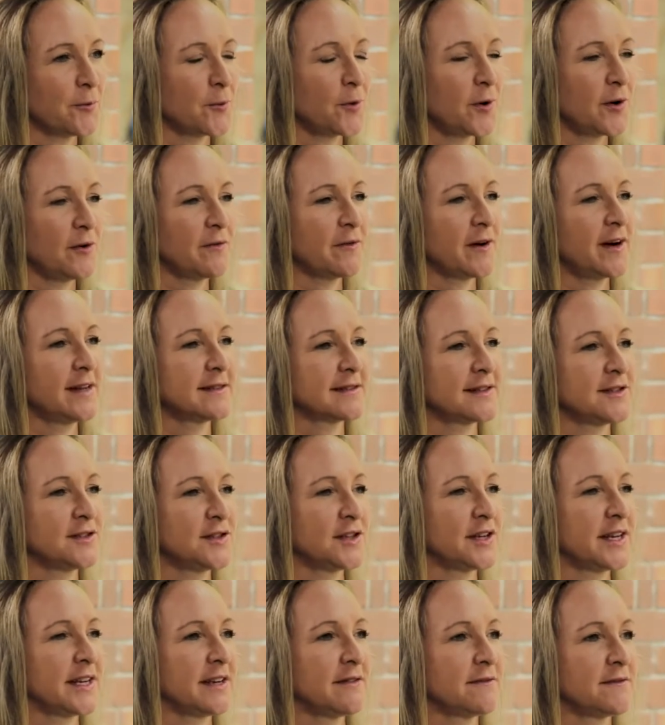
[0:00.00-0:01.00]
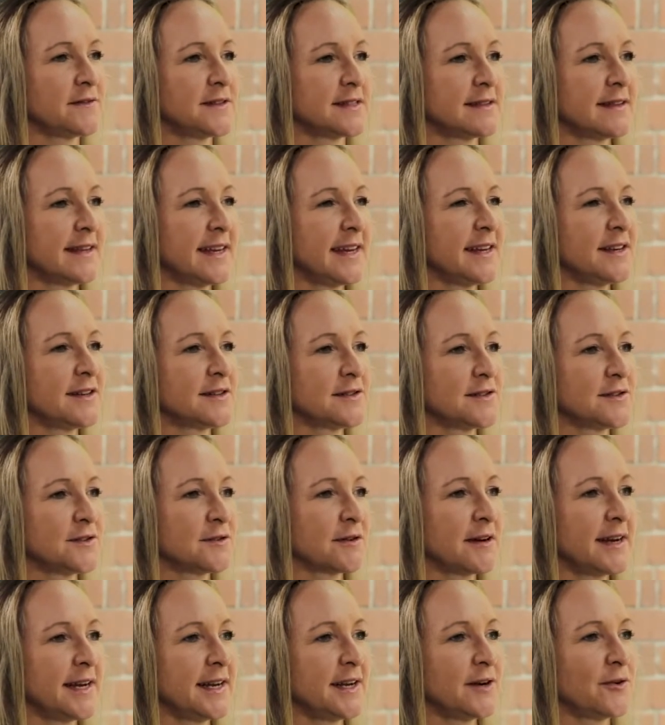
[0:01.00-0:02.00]
what advice could you give to the
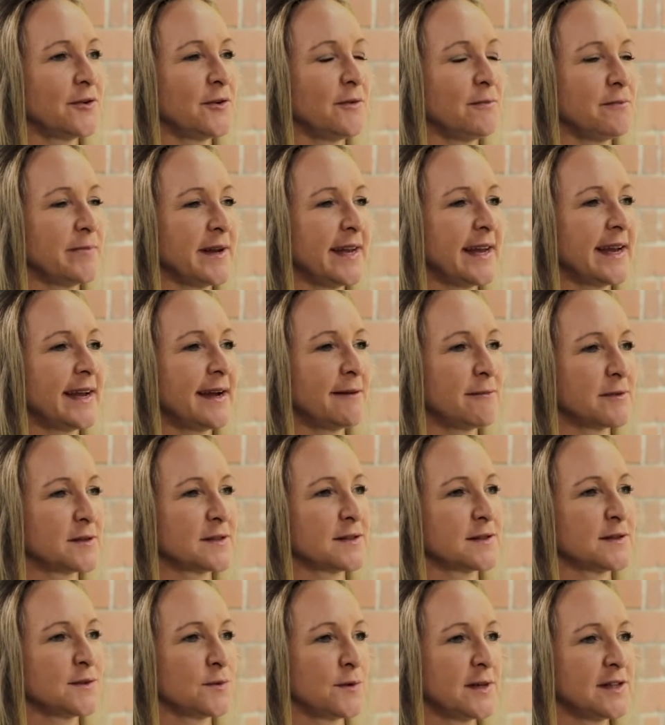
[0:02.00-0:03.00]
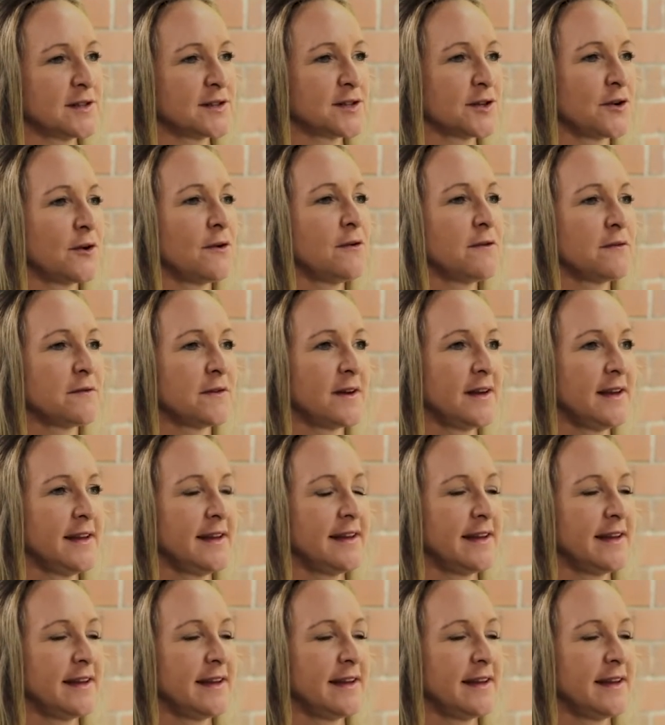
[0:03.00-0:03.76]
industry on being able to switch off